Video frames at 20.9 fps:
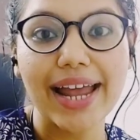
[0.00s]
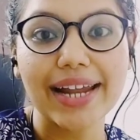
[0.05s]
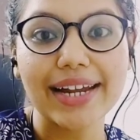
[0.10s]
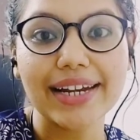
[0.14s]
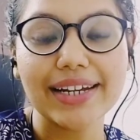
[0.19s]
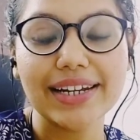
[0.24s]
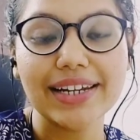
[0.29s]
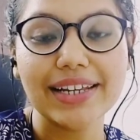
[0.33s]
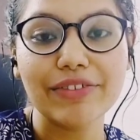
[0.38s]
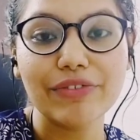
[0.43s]

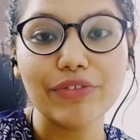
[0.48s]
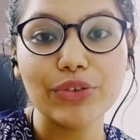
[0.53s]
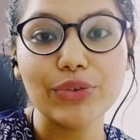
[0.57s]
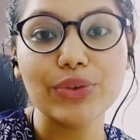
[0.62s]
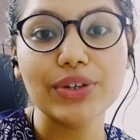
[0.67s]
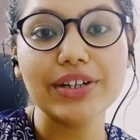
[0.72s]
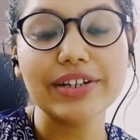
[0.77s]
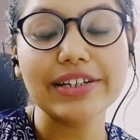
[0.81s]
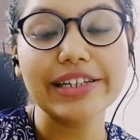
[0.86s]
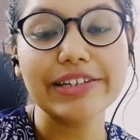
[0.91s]
And if
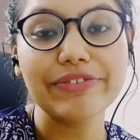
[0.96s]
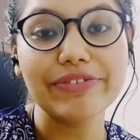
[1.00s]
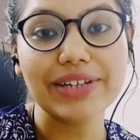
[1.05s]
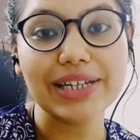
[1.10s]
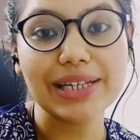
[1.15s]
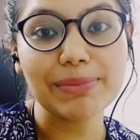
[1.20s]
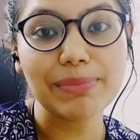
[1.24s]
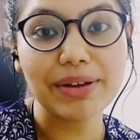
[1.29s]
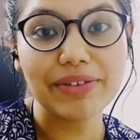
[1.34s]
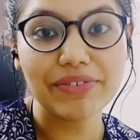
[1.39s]
you really
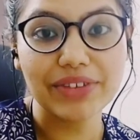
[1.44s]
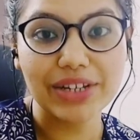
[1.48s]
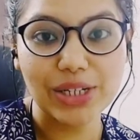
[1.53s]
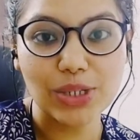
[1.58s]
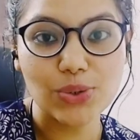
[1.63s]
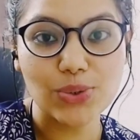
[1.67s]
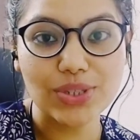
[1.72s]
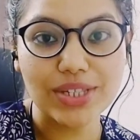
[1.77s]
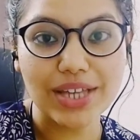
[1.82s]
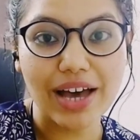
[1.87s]
feel my
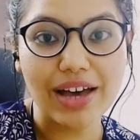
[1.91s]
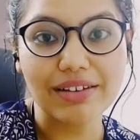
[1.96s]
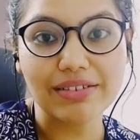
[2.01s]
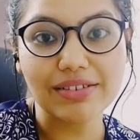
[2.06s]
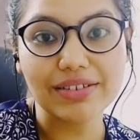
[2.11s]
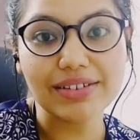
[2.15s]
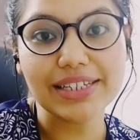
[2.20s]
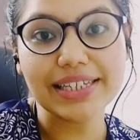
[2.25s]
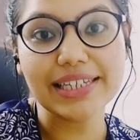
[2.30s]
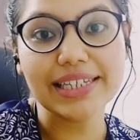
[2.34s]
videos are
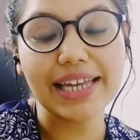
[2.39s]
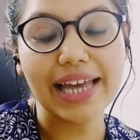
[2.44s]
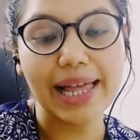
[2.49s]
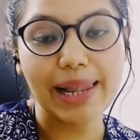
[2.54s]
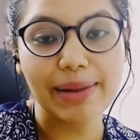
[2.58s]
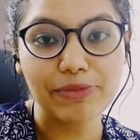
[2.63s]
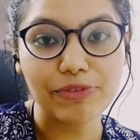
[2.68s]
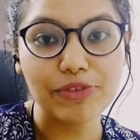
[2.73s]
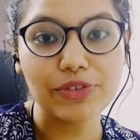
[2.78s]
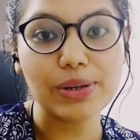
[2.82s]
really
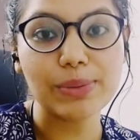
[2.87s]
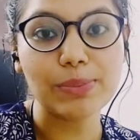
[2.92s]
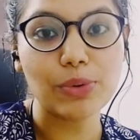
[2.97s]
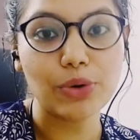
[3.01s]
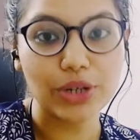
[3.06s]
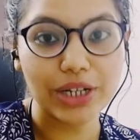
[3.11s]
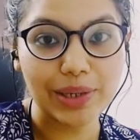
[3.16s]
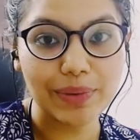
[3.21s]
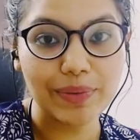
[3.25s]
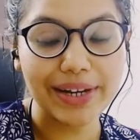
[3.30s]
helpful,
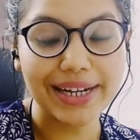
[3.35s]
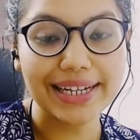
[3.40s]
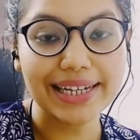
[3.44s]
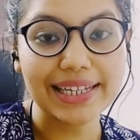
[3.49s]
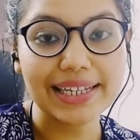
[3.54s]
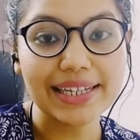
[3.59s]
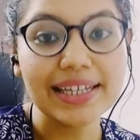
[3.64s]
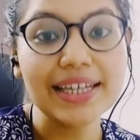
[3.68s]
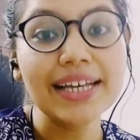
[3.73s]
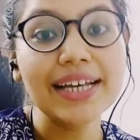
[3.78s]

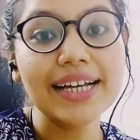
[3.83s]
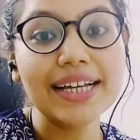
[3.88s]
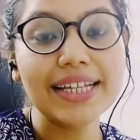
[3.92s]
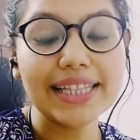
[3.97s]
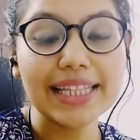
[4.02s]
motivating,